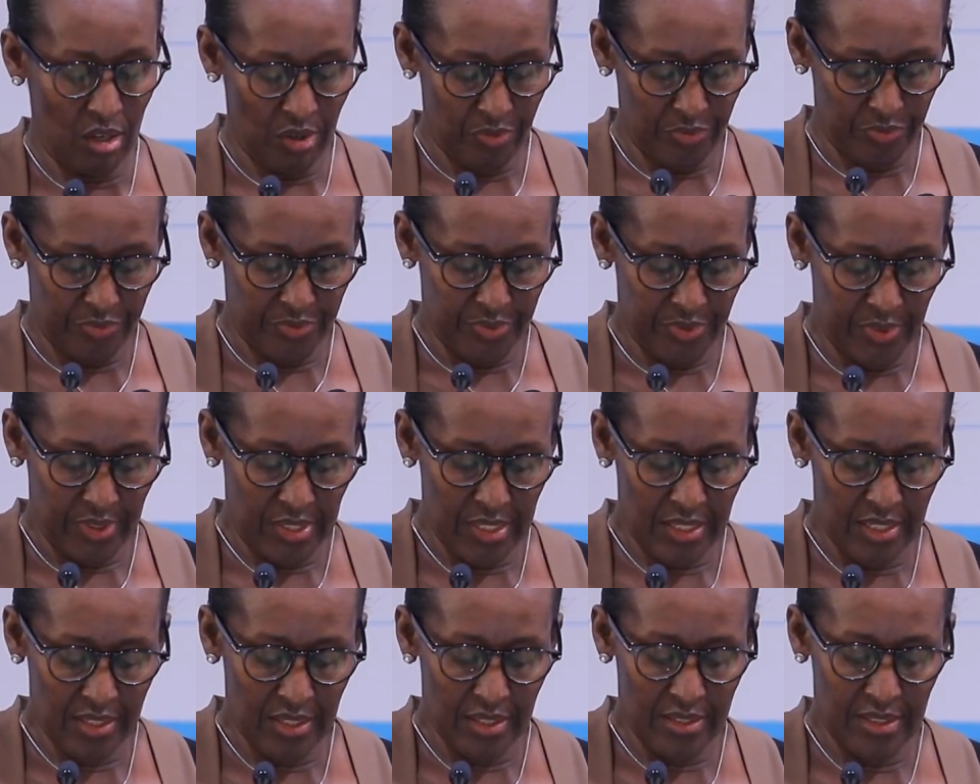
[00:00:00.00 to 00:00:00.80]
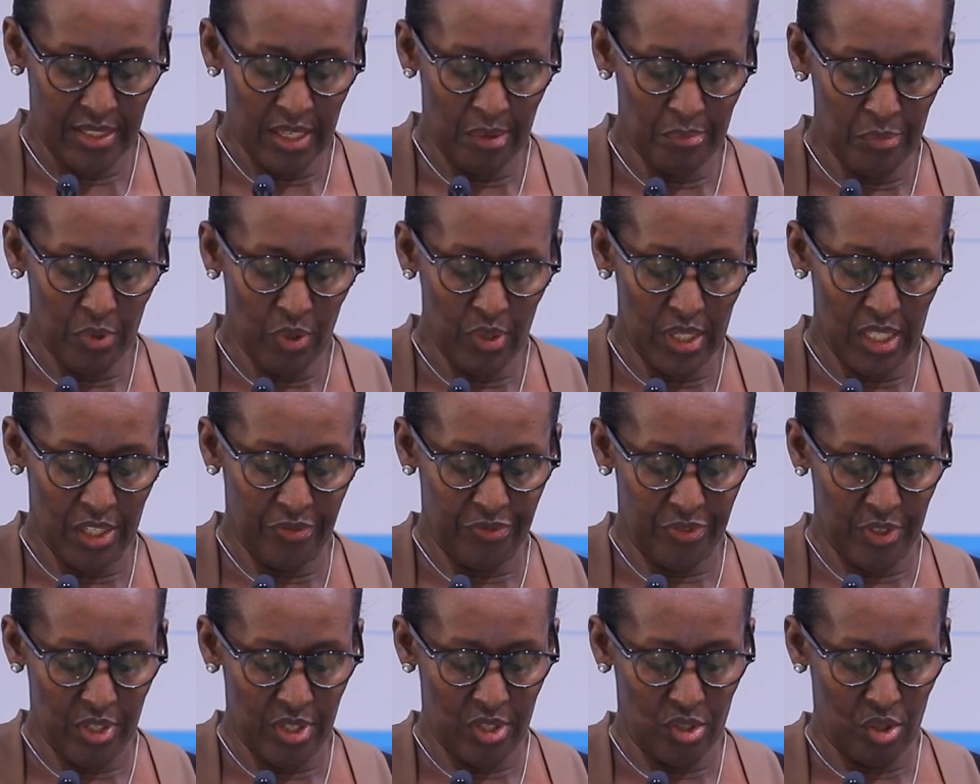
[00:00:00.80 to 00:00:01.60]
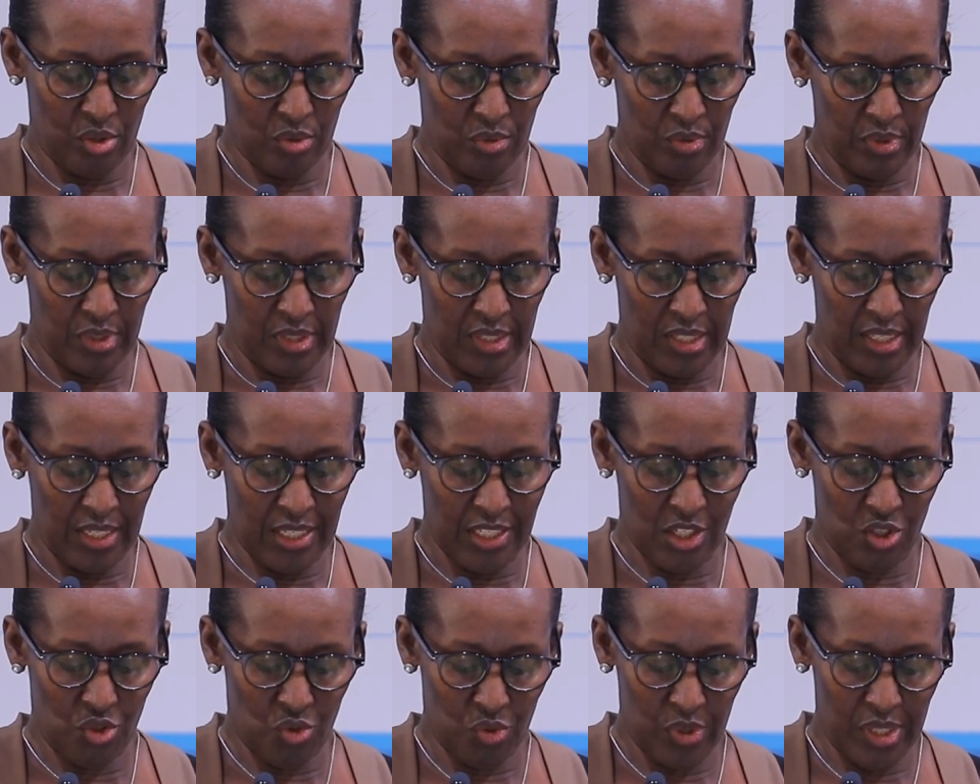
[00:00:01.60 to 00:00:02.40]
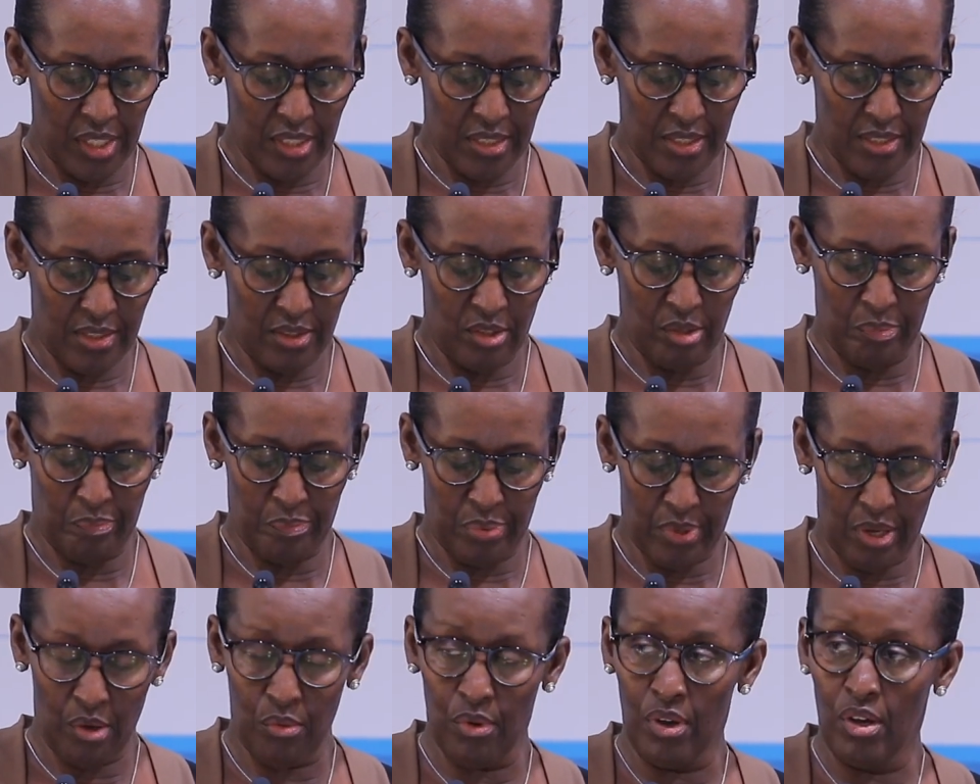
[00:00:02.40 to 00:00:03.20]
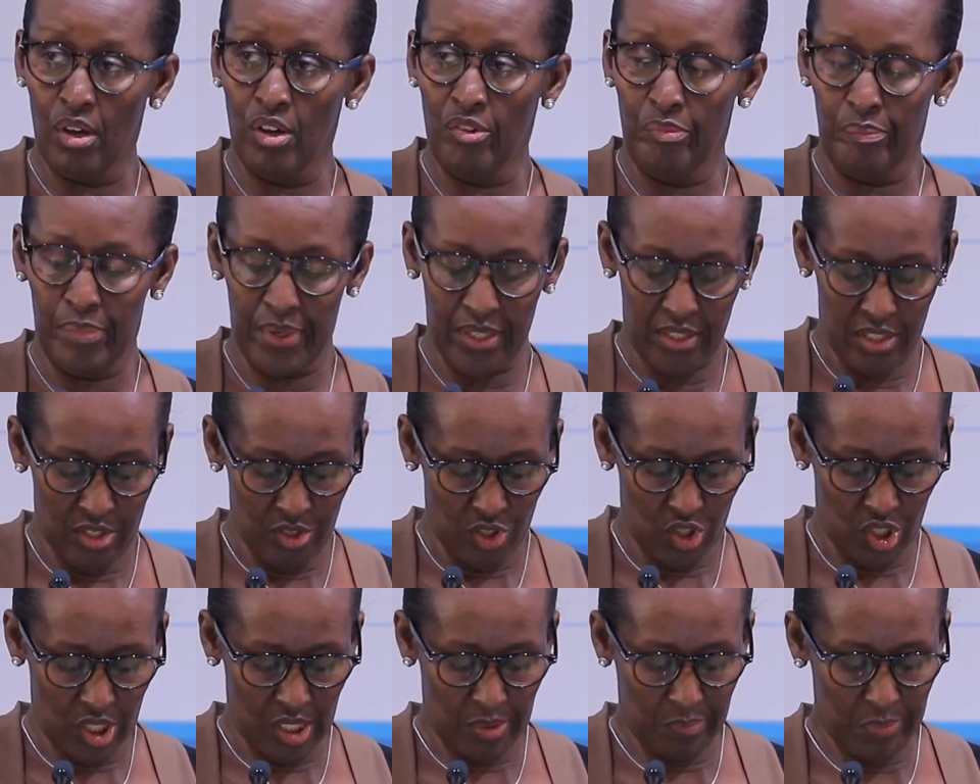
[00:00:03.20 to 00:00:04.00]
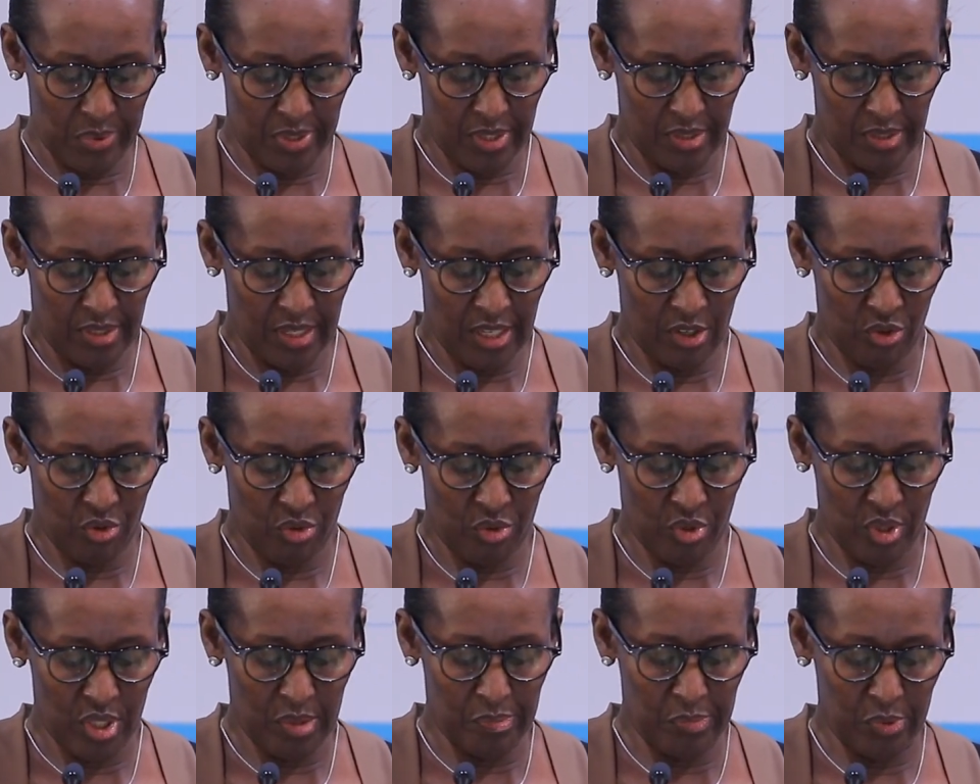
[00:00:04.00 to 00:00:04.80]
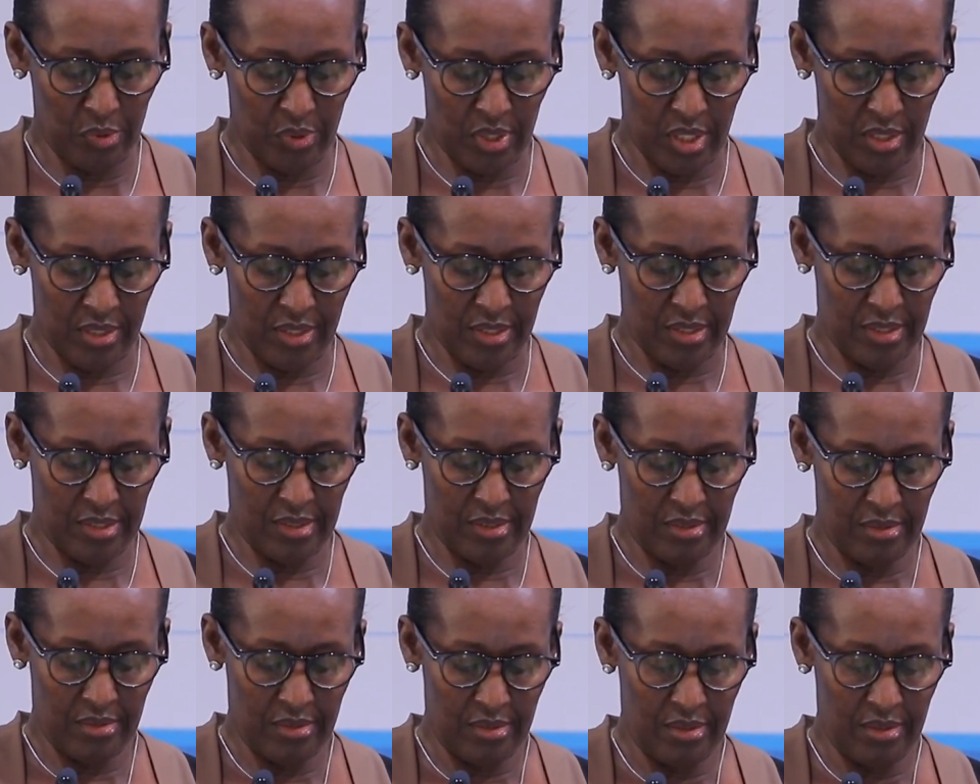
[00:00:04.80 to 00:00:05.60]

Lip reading: of this symbolic first stone illustrates the power of partnerships across borders.